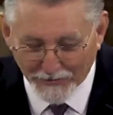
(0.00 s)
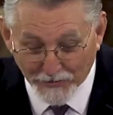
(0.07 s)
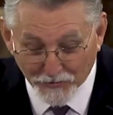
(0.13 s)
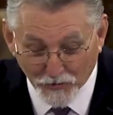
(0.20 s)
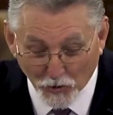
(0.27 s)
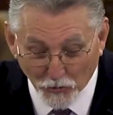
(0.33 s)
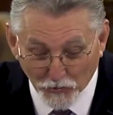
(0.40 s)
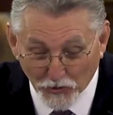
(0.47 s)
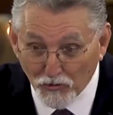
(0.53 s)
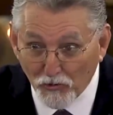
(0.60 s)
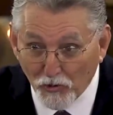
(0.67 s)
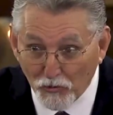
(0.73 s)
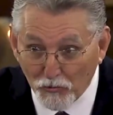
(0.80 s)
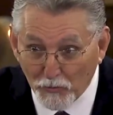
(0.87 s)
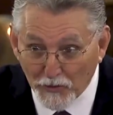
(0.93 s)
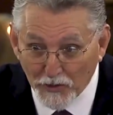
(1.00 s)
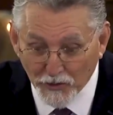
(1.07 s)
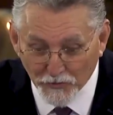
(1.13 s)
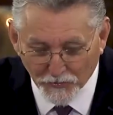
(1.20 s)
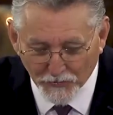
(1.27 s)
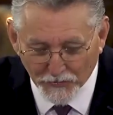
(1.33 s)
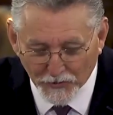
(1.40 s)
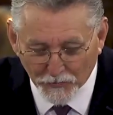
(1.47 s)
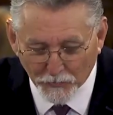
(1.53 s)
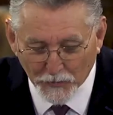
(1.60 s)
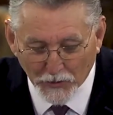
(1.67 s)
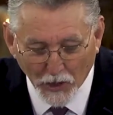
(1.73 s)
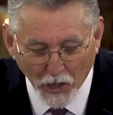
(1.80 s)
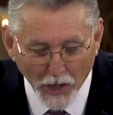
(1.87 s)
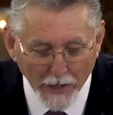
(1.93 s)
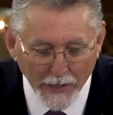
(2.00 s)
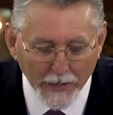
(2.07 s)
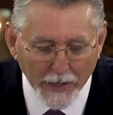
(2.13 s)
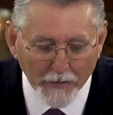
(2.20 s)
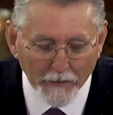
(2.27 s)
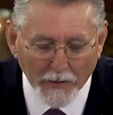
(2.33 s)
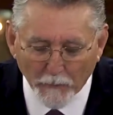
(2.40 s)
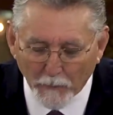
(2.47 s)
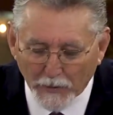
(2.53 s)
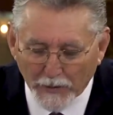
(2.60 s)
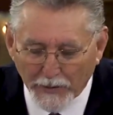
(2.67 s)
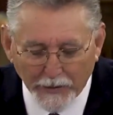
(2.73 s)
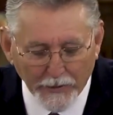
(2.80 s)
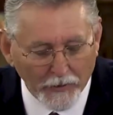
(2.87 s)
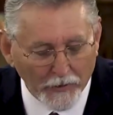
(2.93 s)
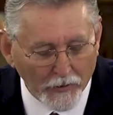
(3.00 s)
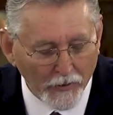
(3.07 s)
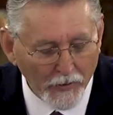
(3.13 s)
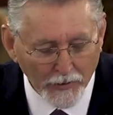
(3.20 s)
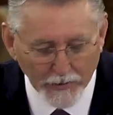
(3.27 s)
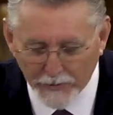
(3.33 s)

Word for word: It goes, this goes with this, and this one, yeah, and that one here.